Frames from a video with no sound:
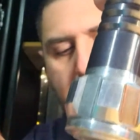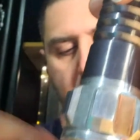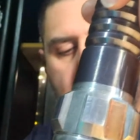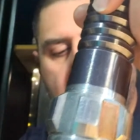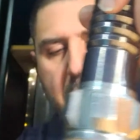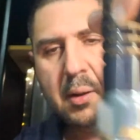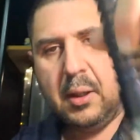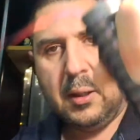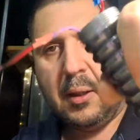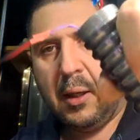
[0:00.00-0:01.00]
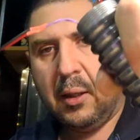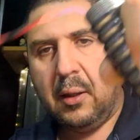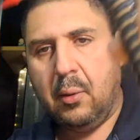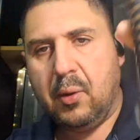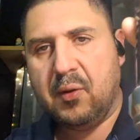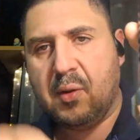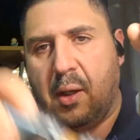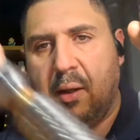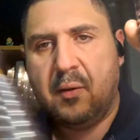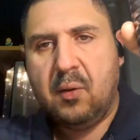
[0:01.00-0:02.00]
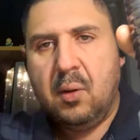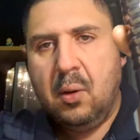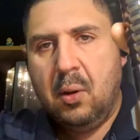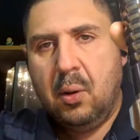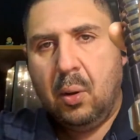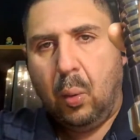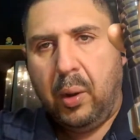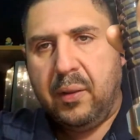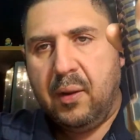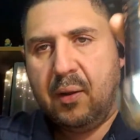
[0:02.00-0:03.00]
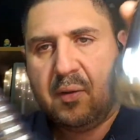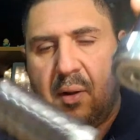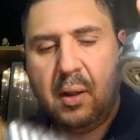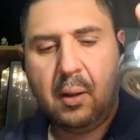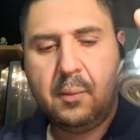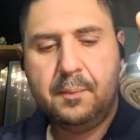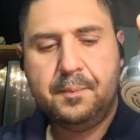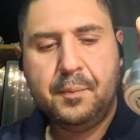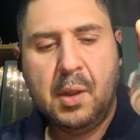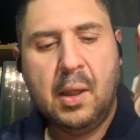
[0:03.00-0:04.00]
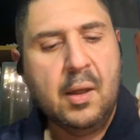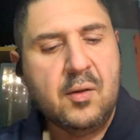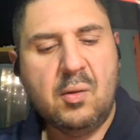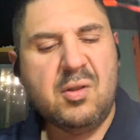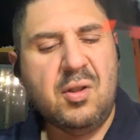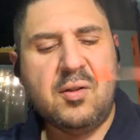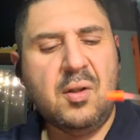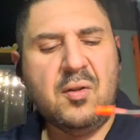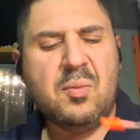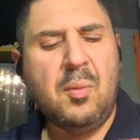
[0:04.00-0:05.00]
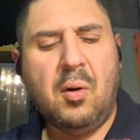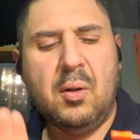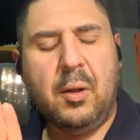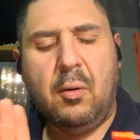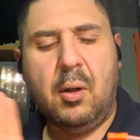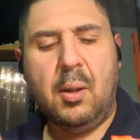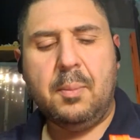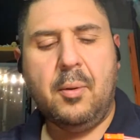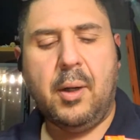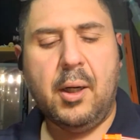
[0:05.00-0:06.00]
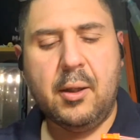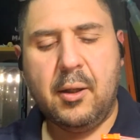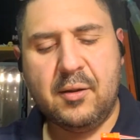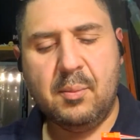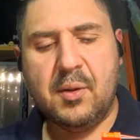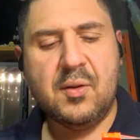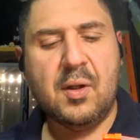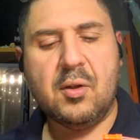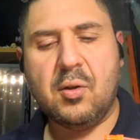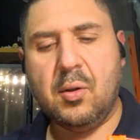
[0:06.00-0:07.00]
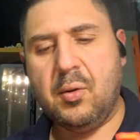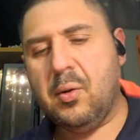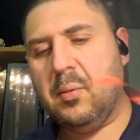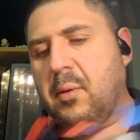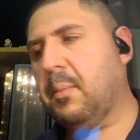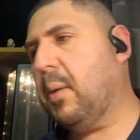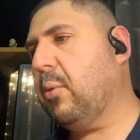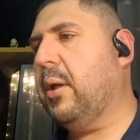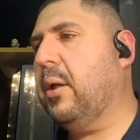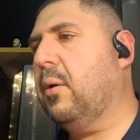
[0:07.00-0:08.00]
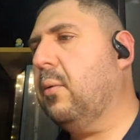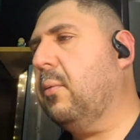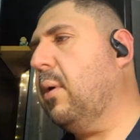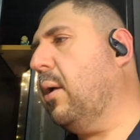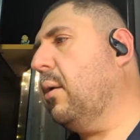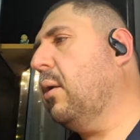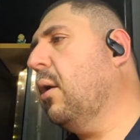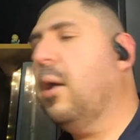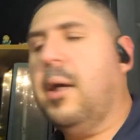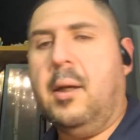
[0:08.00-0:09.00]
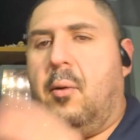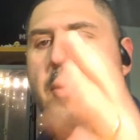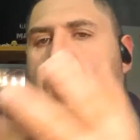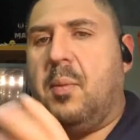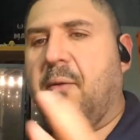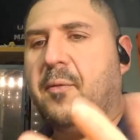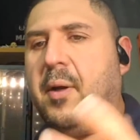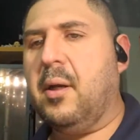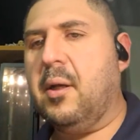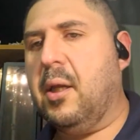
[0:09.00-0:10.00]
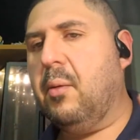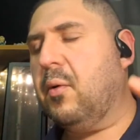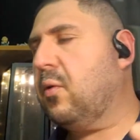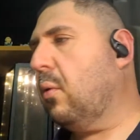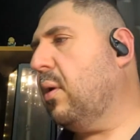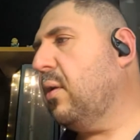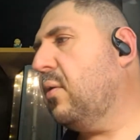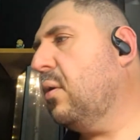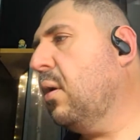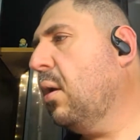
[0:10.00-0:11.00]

so that it kind of coincides with this there. So it's just a small little upgrade customization to the memory hilt, right? And of course, my friend, he was always